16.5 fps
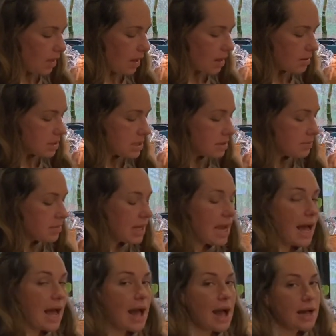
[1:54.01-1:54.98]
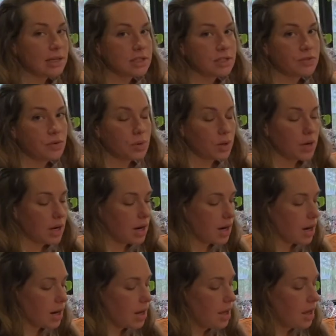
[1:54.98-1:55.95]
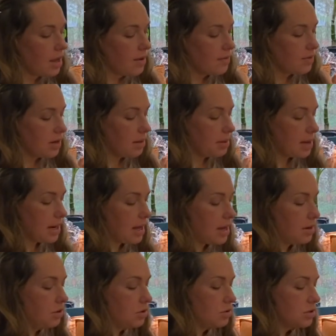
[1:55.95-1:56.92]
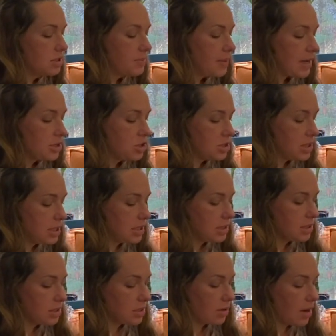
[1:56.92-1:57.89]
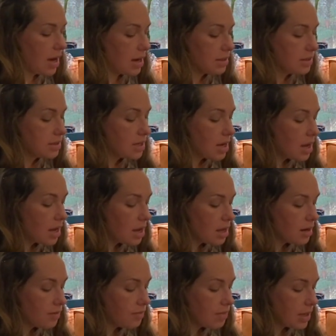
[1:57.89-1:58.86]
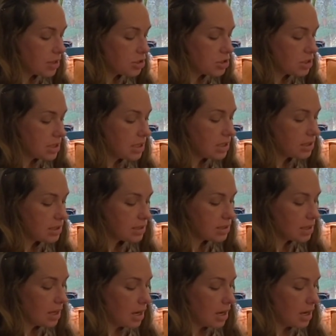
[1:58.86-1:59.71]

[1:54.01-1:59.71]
It was something I asked for. If anybody had to use bed sheets, so I got a ton of bed sheets,